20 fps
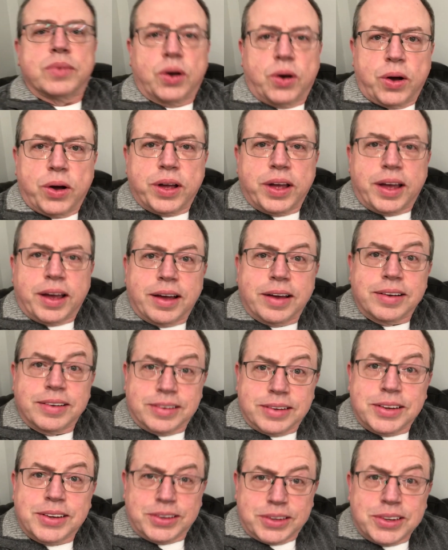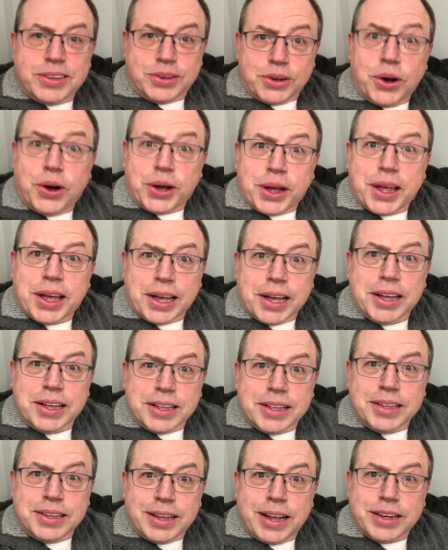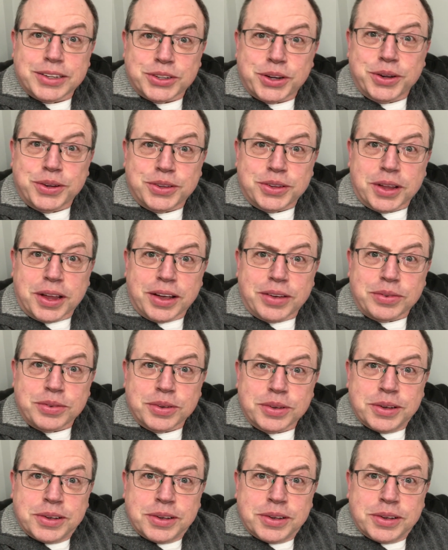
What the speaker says: Oh yeah, that's good stuff.